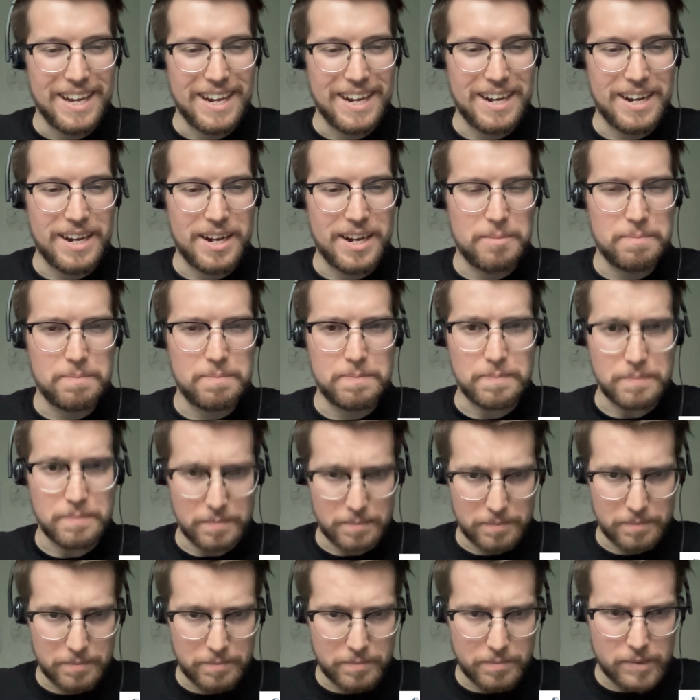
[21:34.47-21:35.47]
Um,
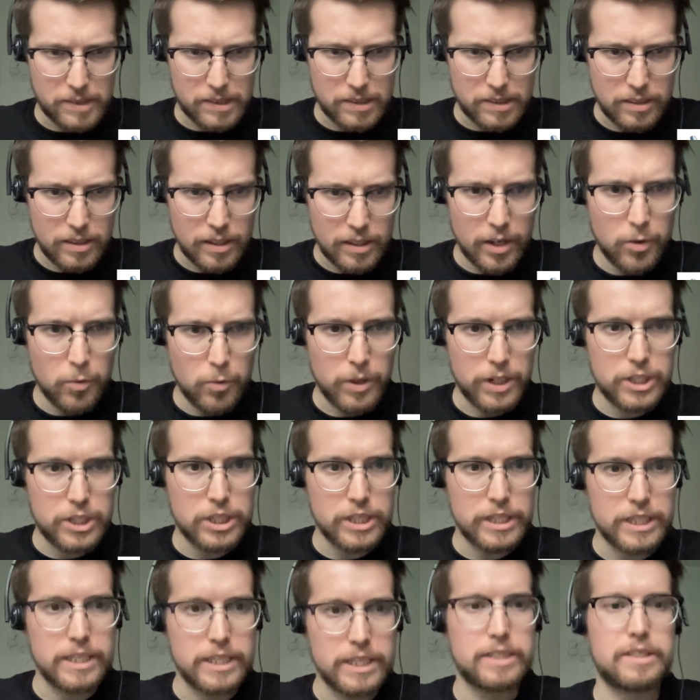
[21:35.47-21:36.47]
which
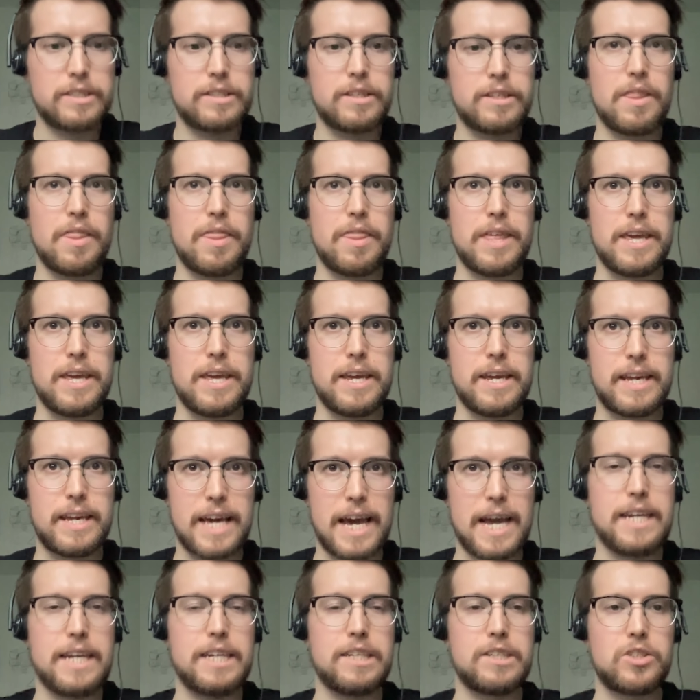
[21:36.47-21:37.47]
is the
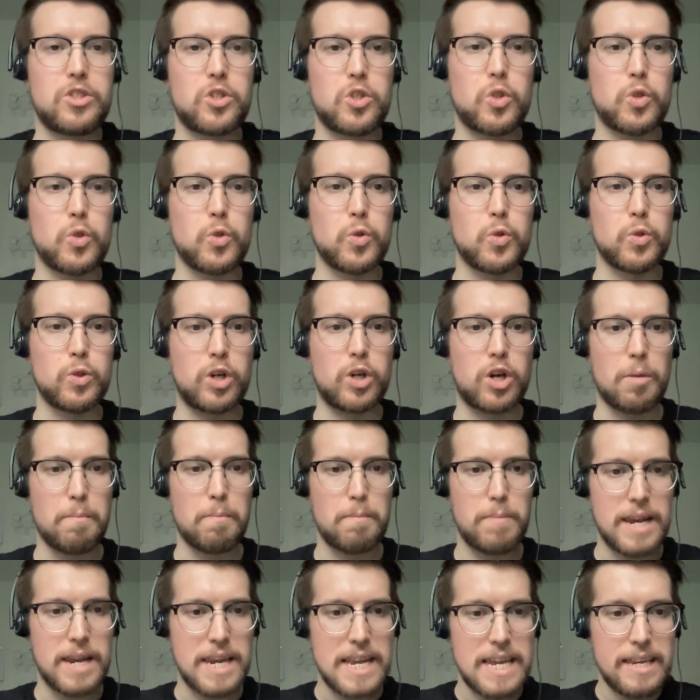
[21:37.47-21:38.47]
case to
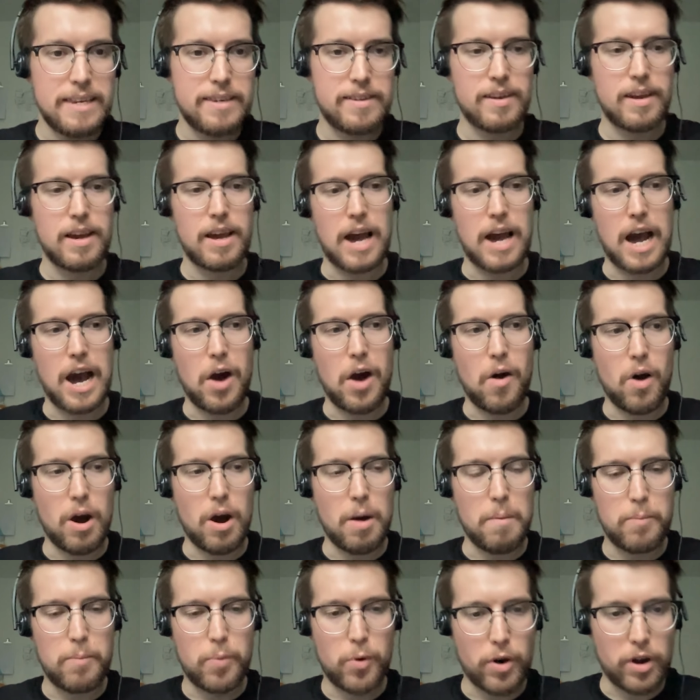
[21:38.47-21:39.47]
complete
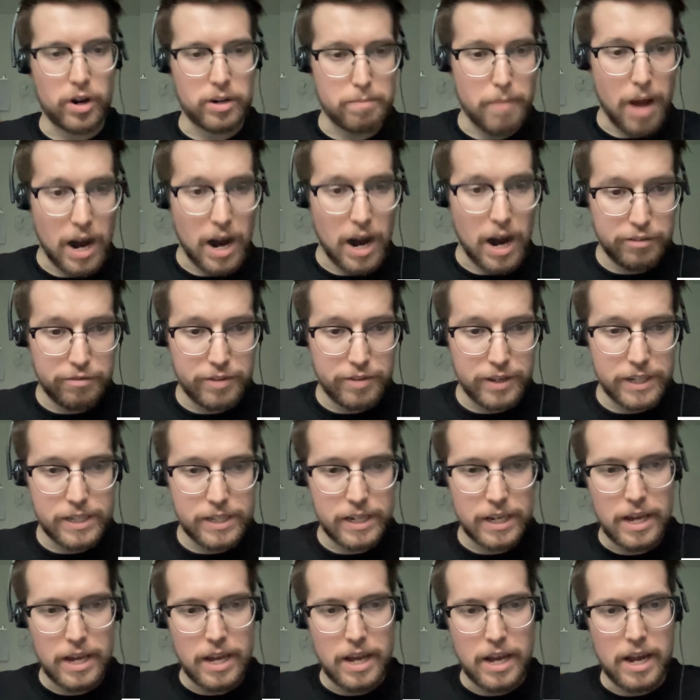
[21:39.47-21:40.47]
our product market fit.